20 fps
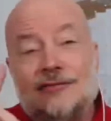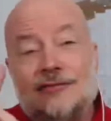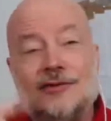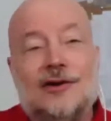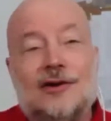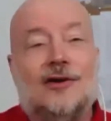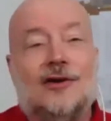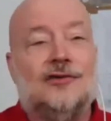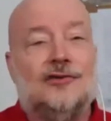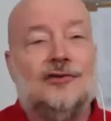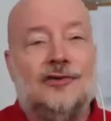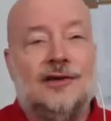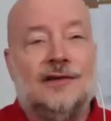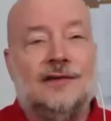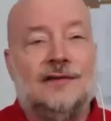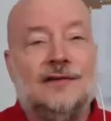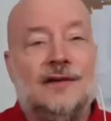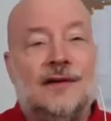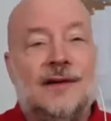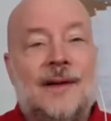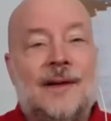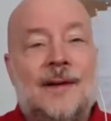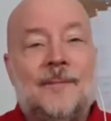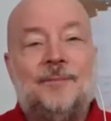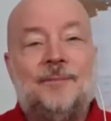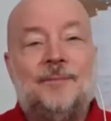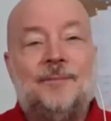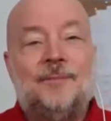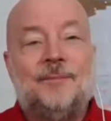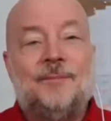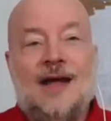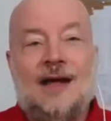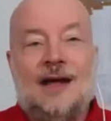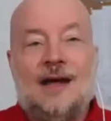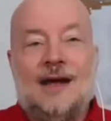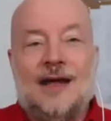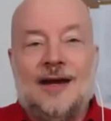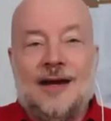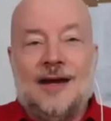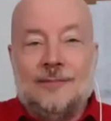countries.
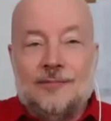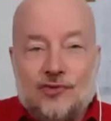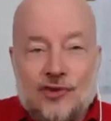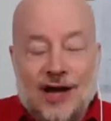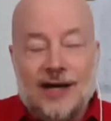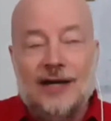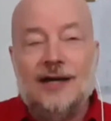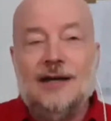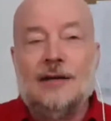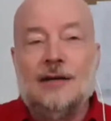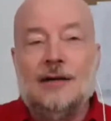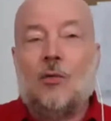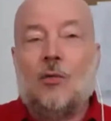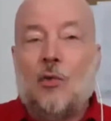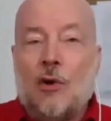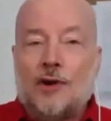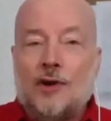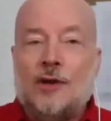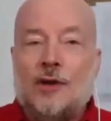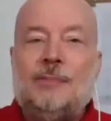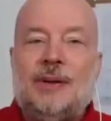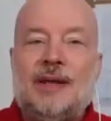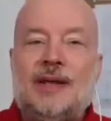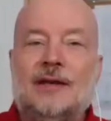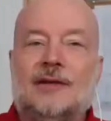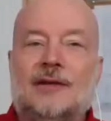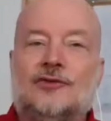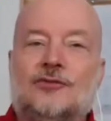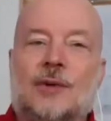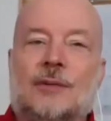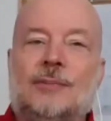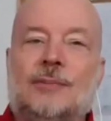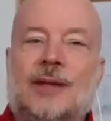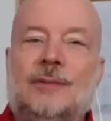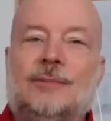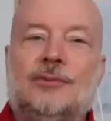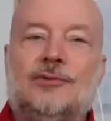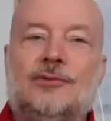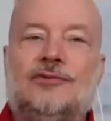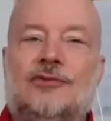And I'm tracking what appears when
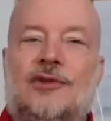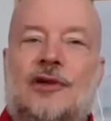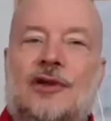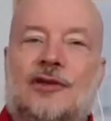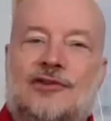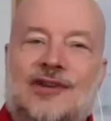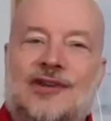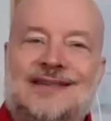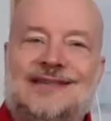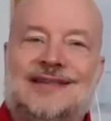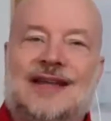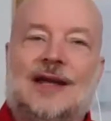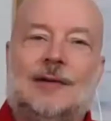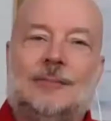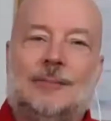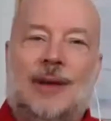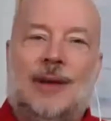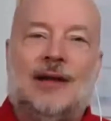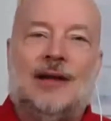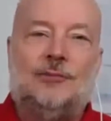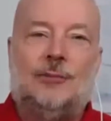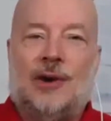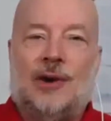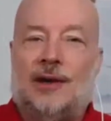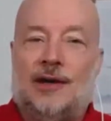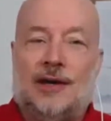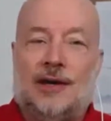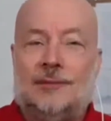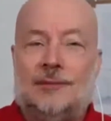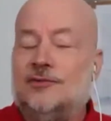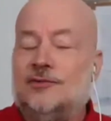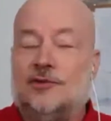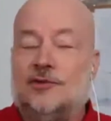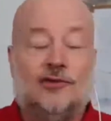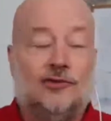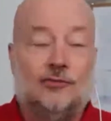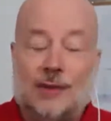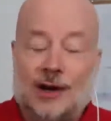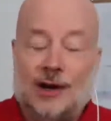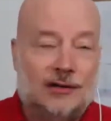people search exact match brand names such
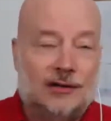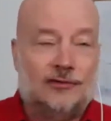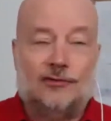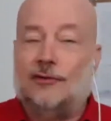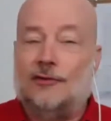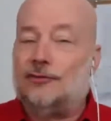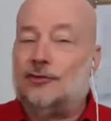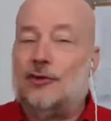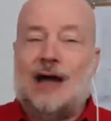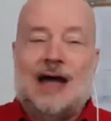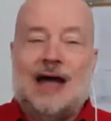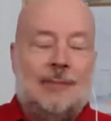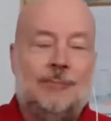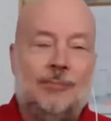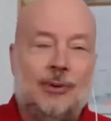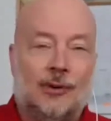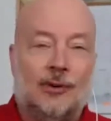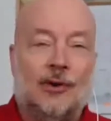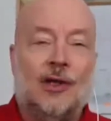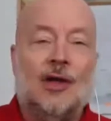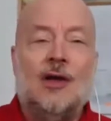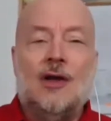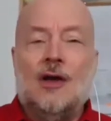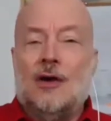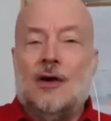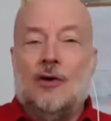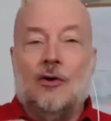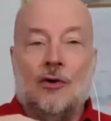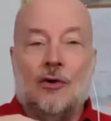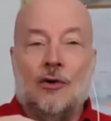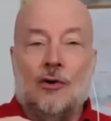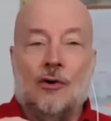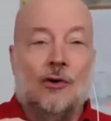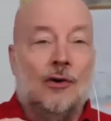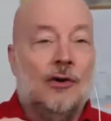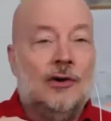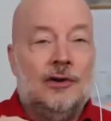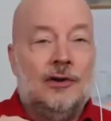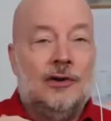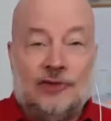as Microsoft or Apple
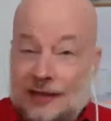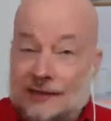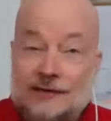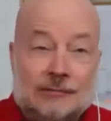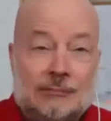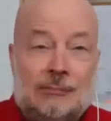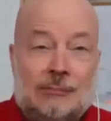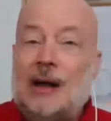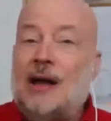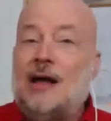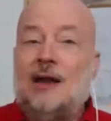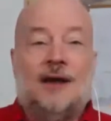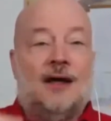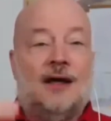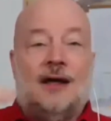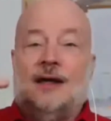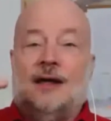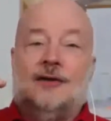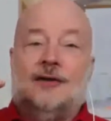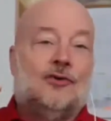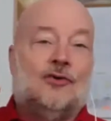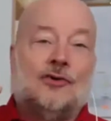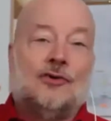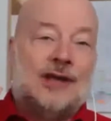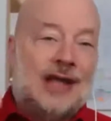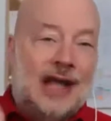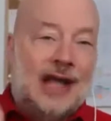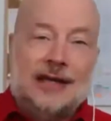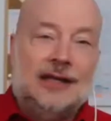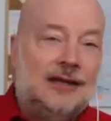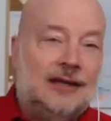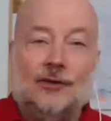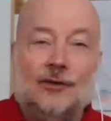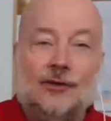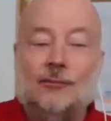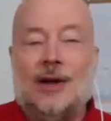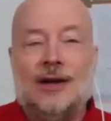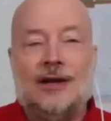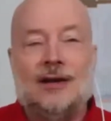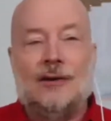or Jason Barnard or
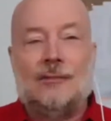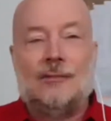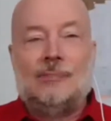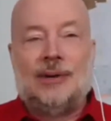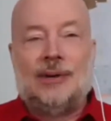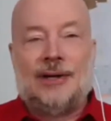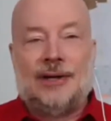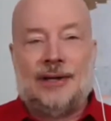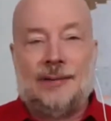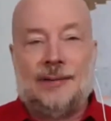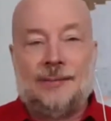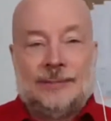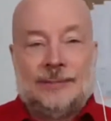Kalicube, my company.